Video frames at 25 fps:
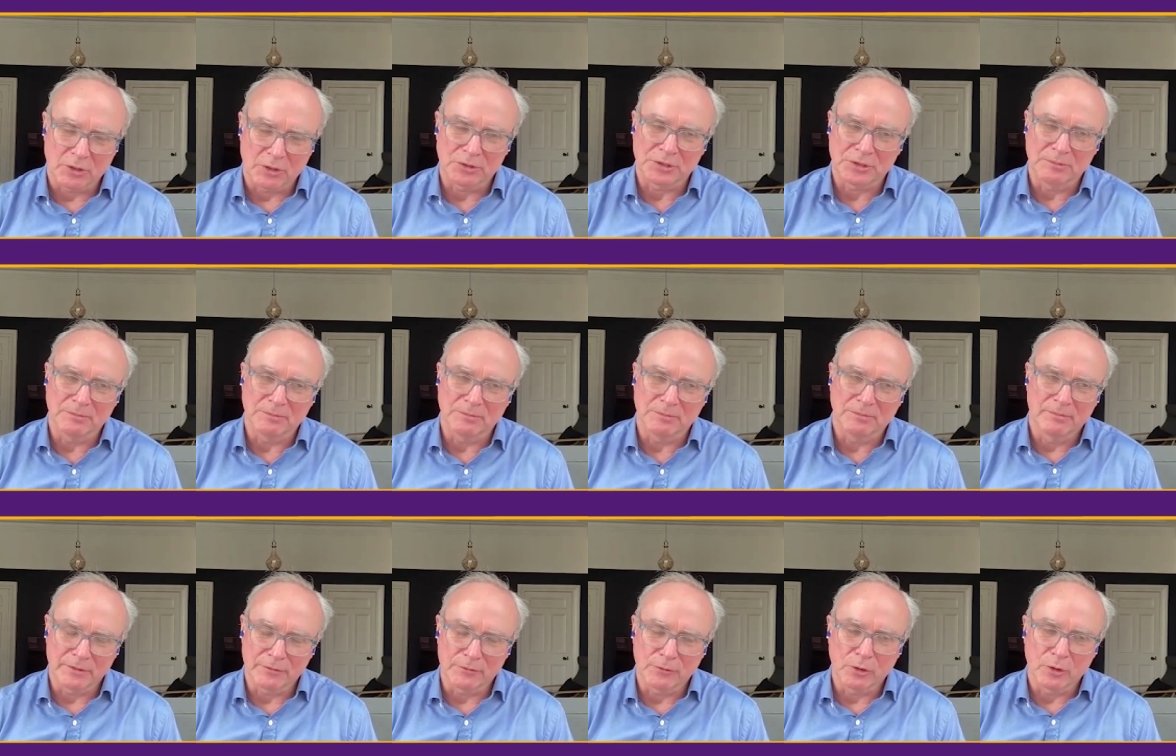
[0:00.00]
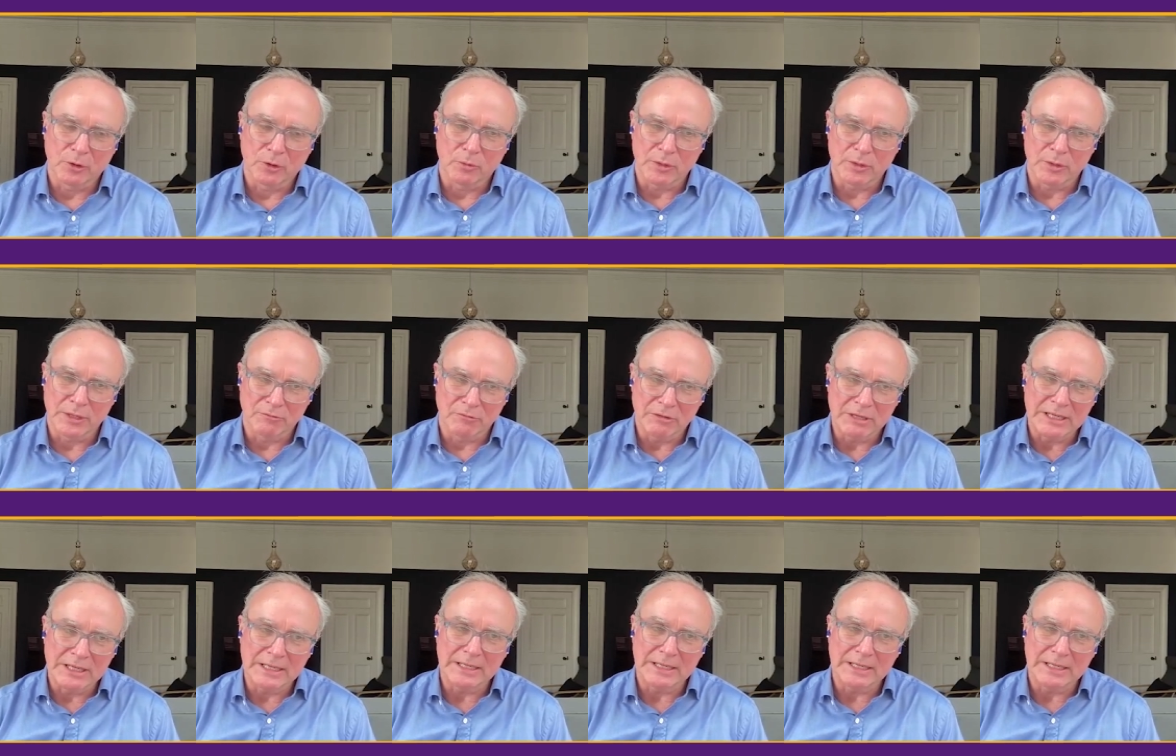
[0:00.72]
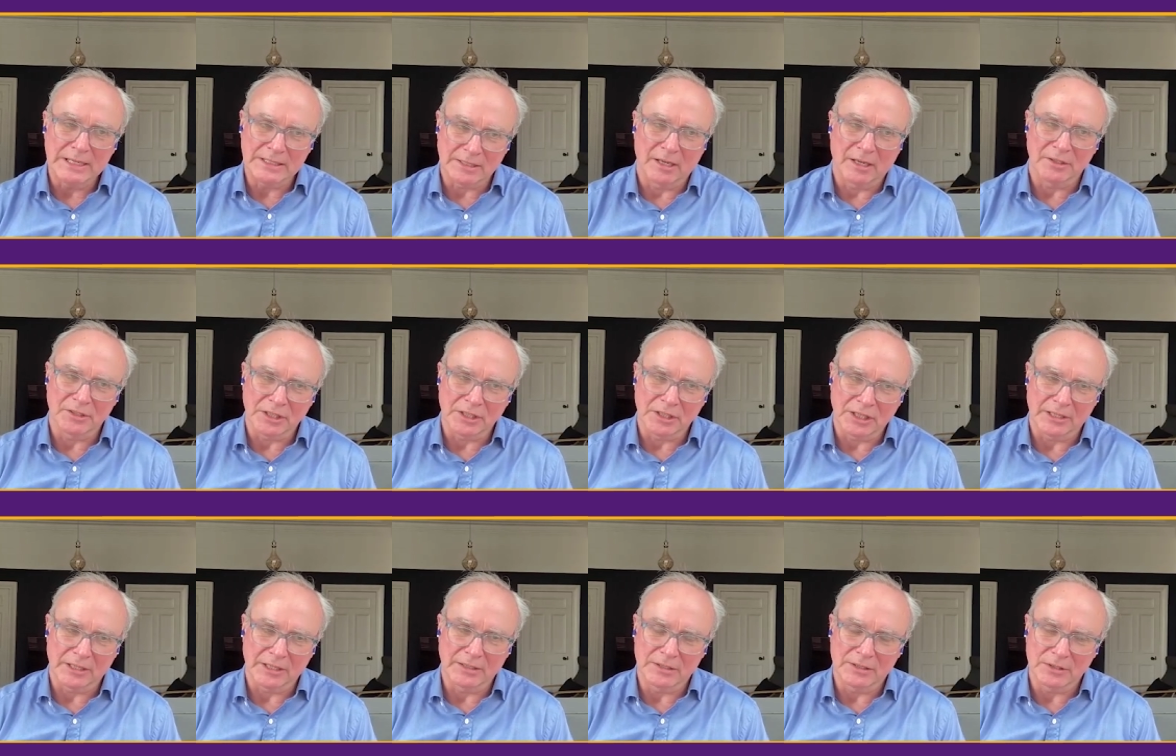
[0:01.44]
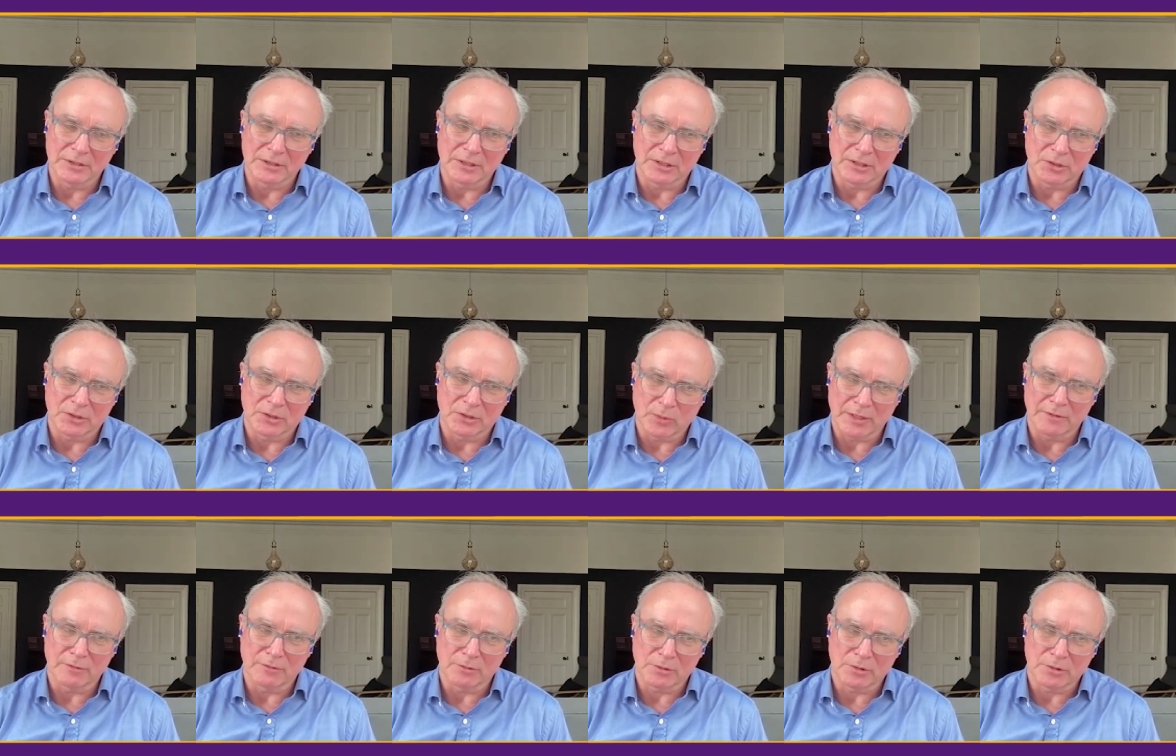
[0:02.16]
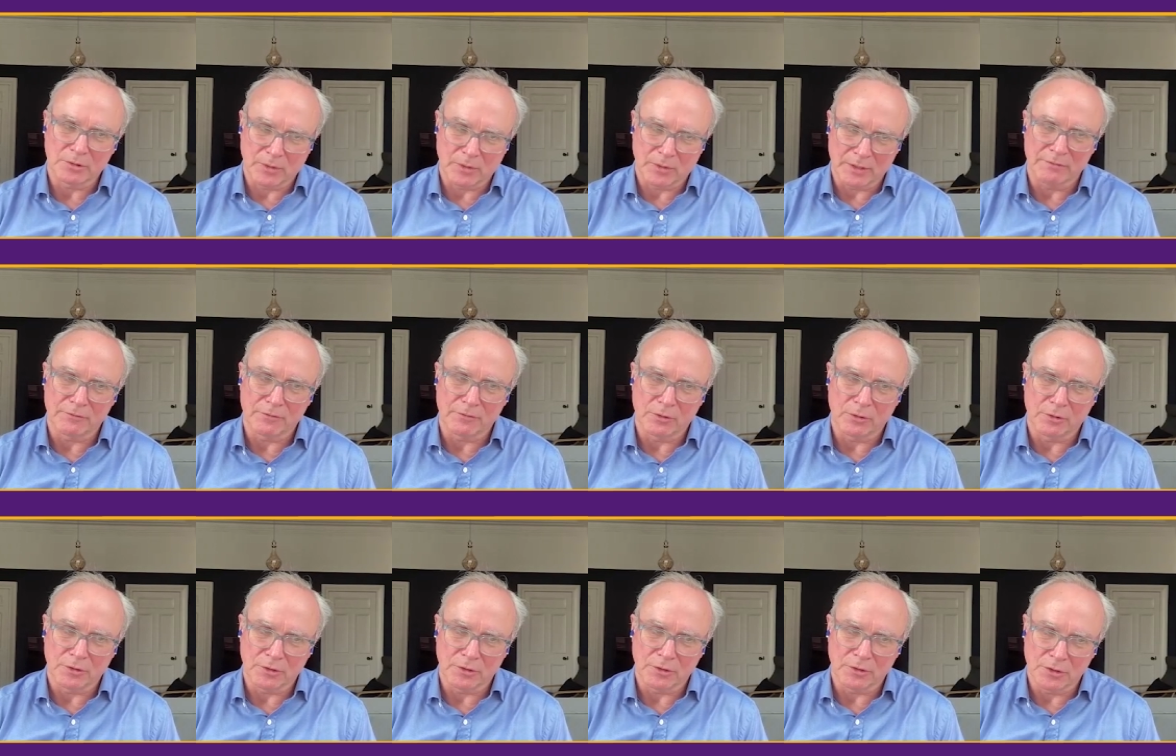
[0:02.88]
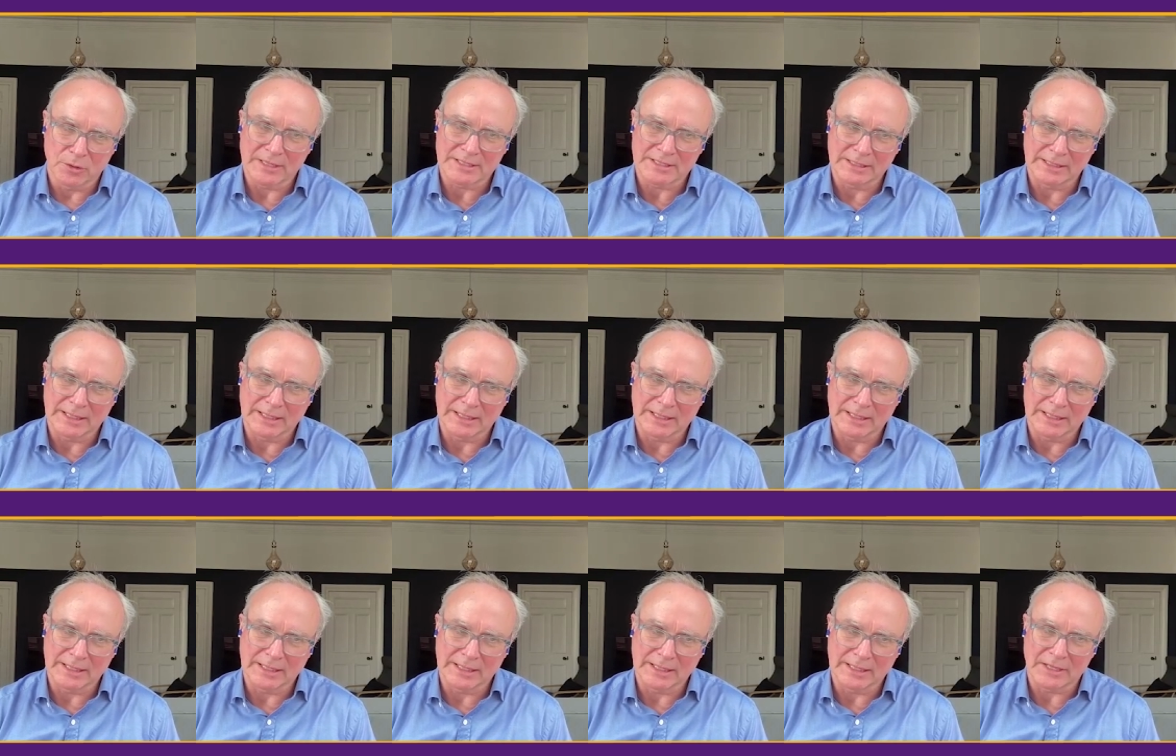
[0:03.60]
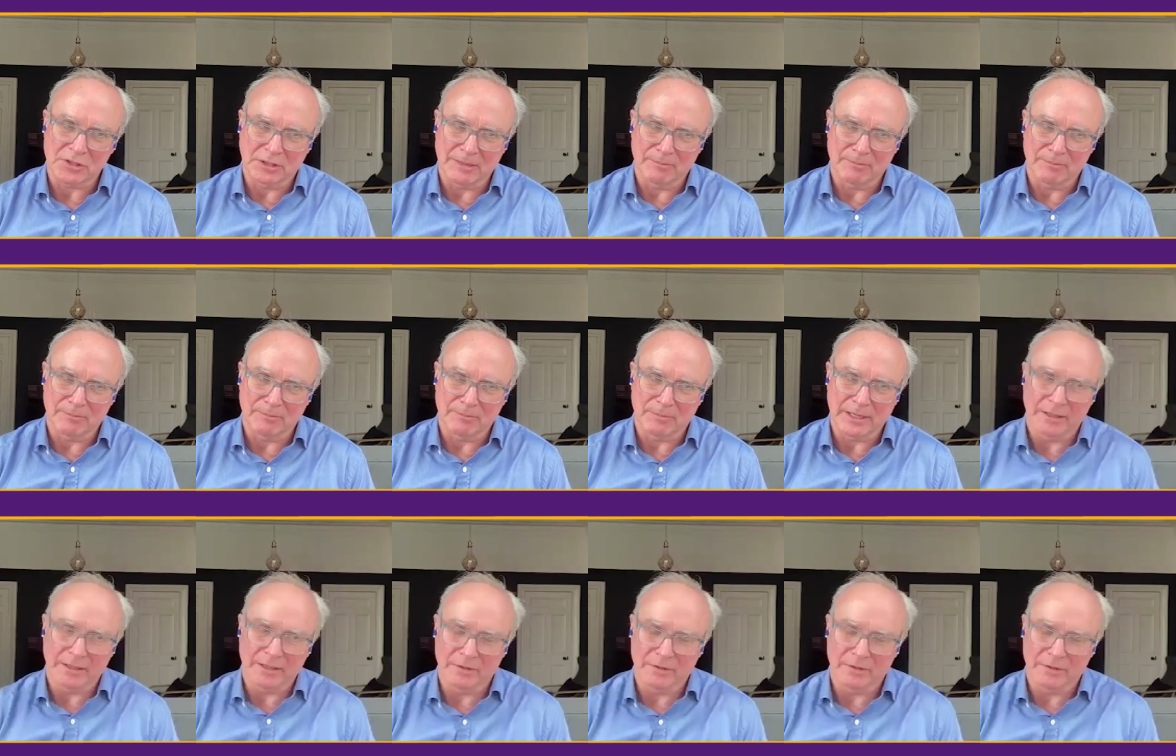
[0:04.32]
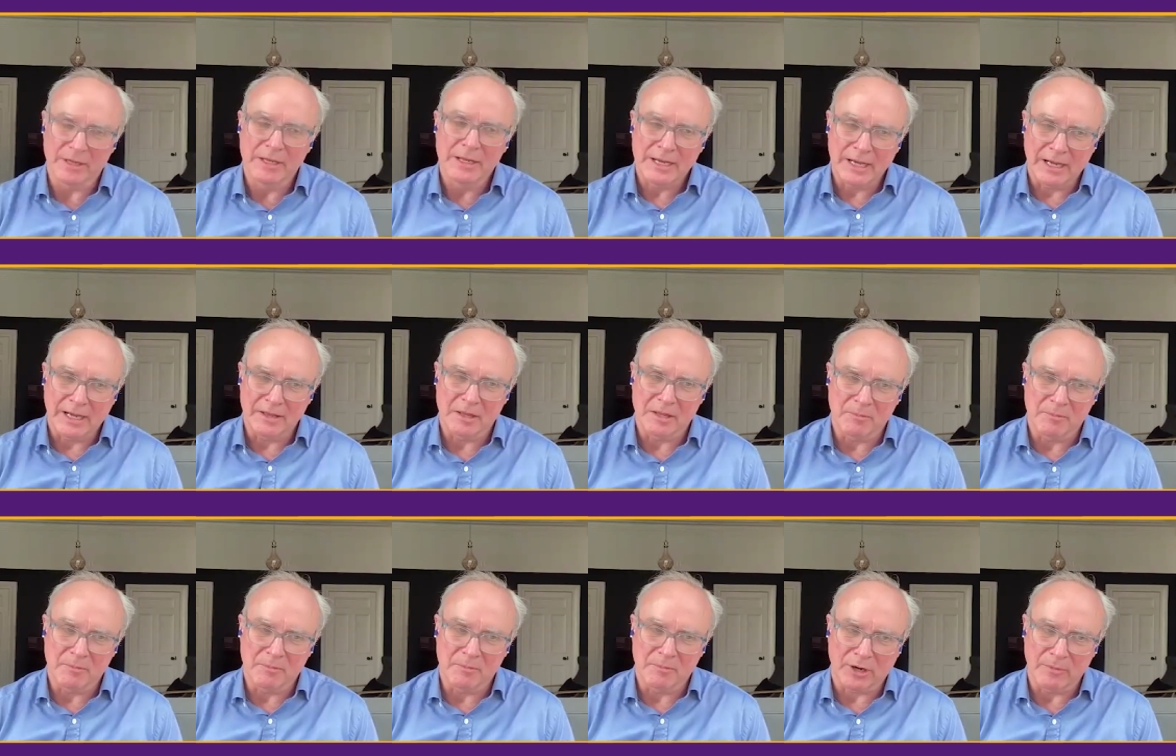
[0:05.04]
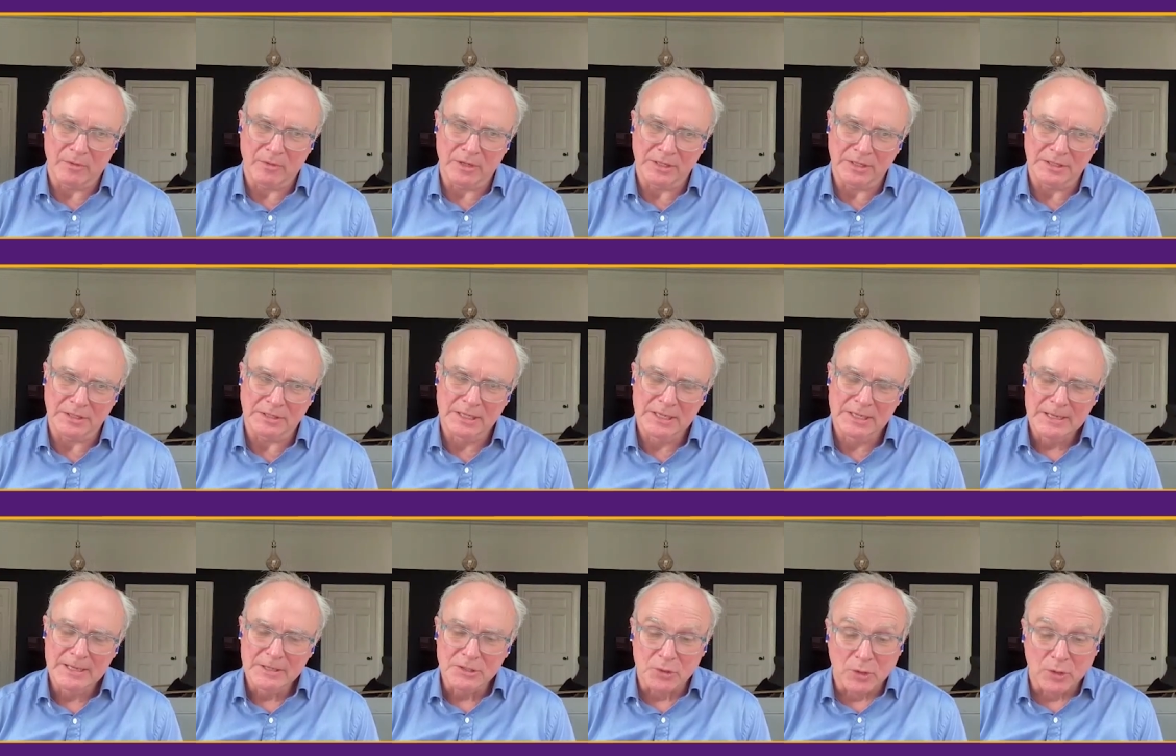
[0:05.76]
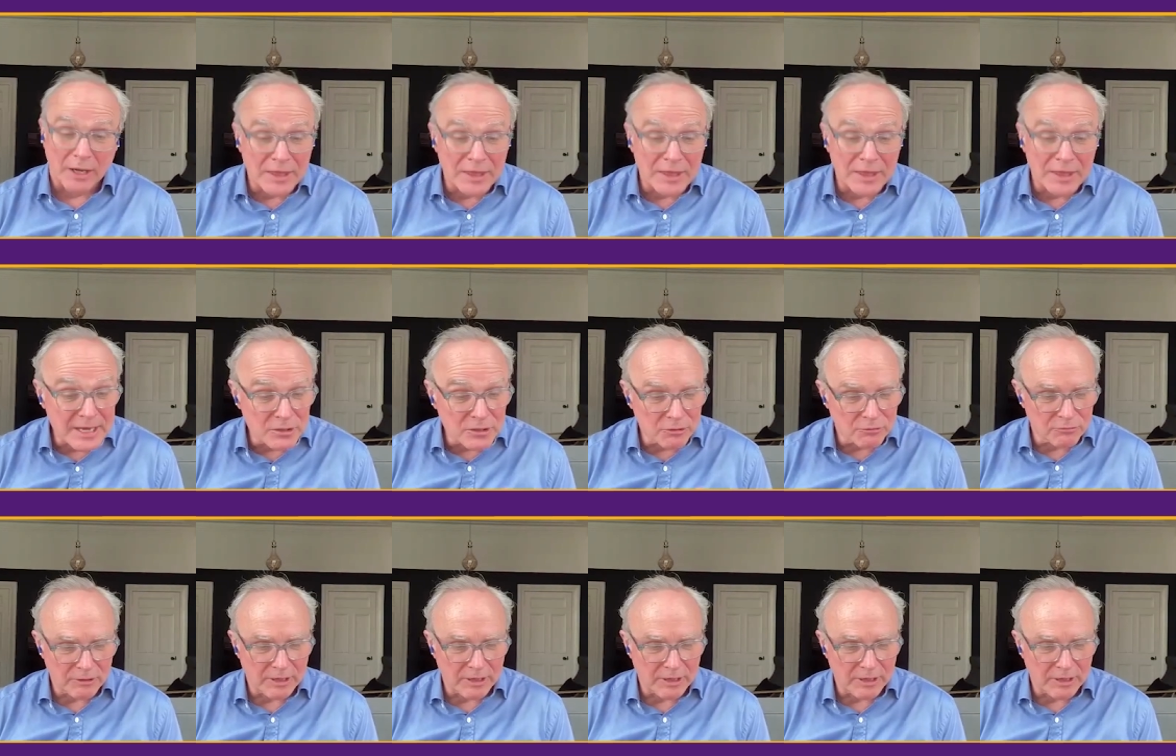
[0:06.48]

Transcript: before this autumn, before we really start to get into the 2024 US election campaign and, and the primaries.